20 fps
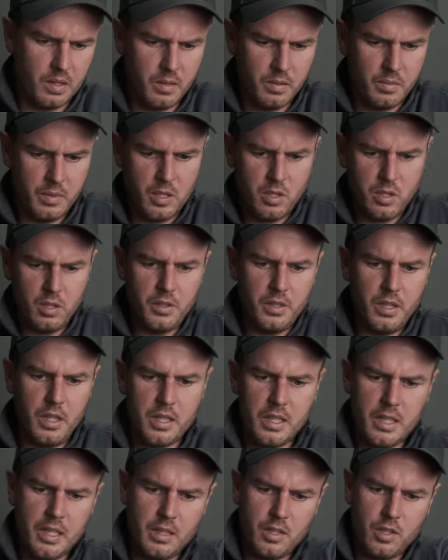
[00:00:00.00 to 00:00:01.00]
it's good that I
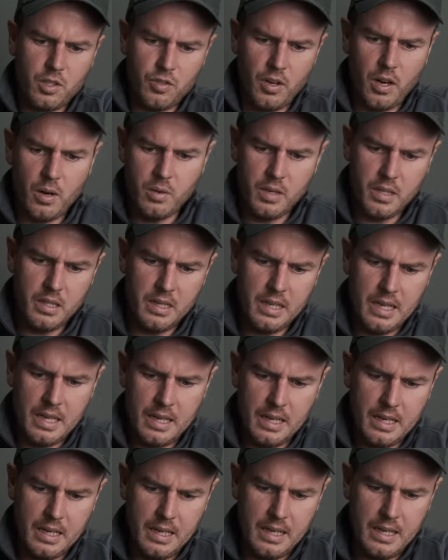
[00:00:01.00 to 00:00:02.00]
can get the drone in
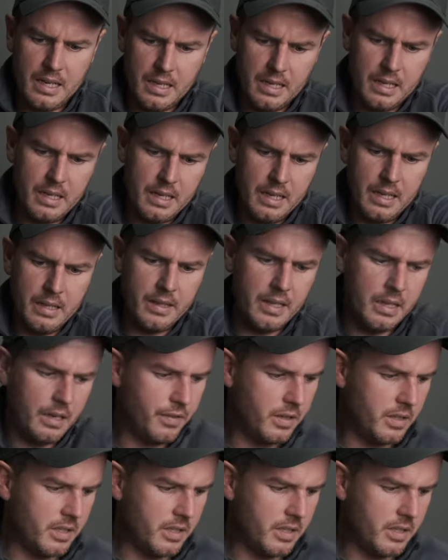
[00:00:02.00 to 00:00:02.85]
there, and then if you